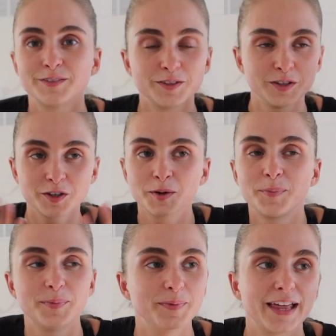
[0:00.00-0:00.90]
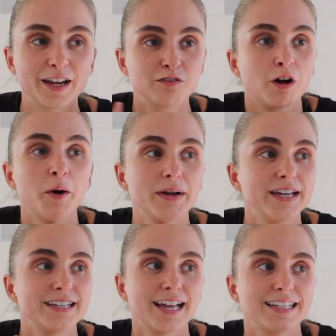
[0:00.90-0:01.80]
you're like
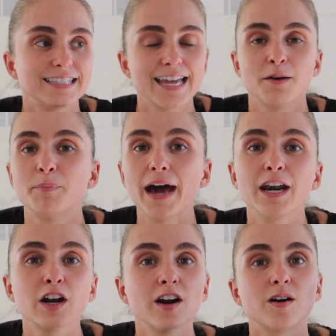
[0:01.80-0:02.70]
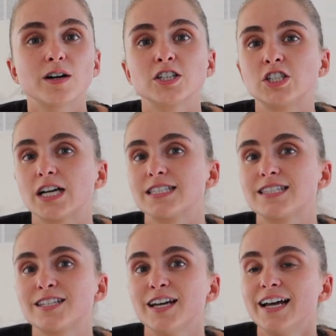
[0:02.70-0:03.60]
growing to get better or
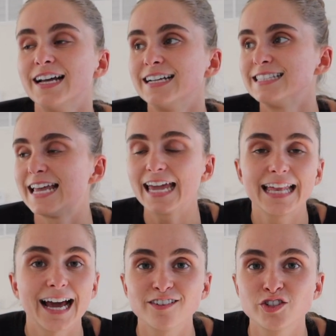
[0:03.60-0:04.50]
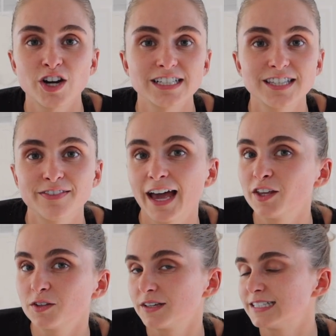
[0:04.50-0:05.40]
just taking out stress if
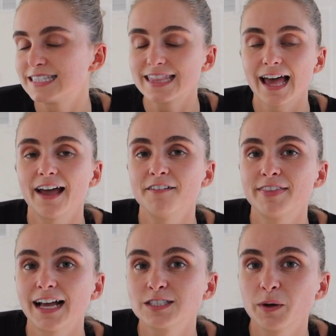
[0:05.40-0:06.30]
that it's that if that's